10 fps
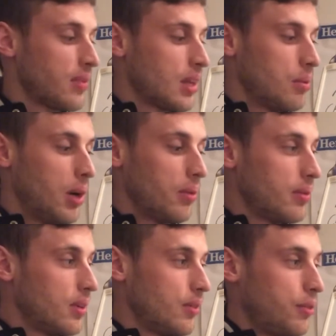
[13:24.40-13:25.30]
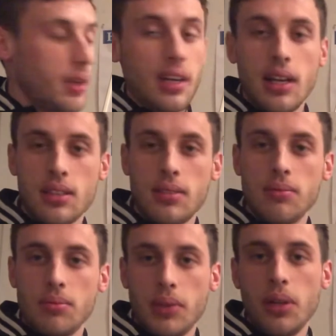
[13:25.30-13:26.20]
Well, footy cards,
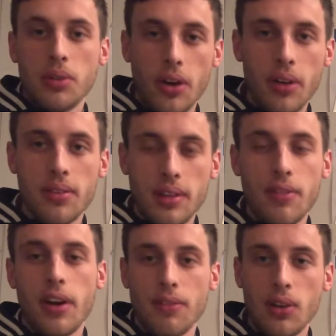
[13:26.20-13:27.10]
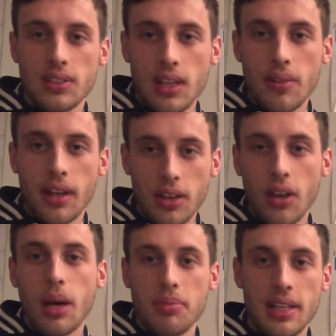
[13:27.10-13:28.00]
we all know they're very volatile. They can go
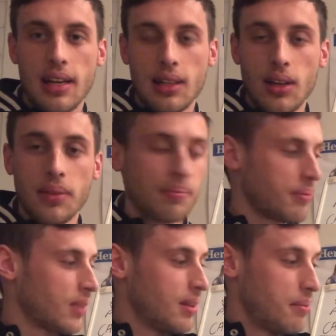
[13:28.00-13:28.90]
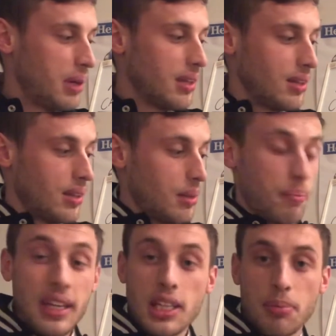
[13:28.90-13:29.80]
up and down a lot. But the
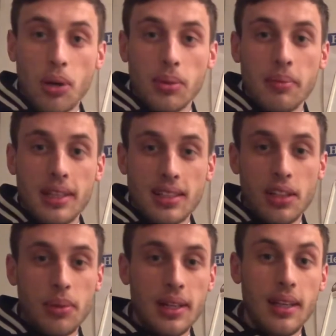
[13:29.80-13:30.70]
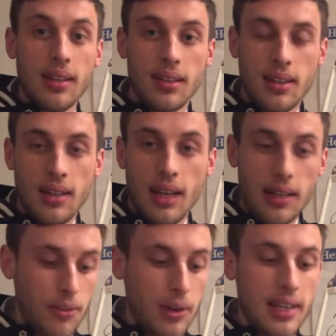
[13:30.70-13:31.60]
biggest problem is liquidity.
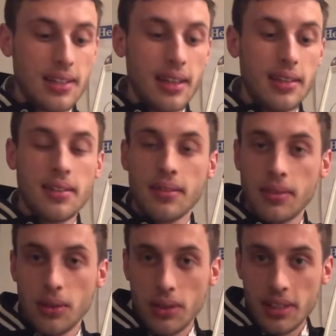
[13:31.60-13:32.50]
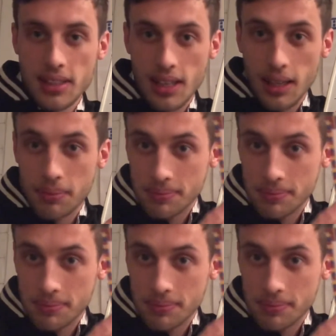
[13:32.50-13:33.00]
And the reason is, look at this card.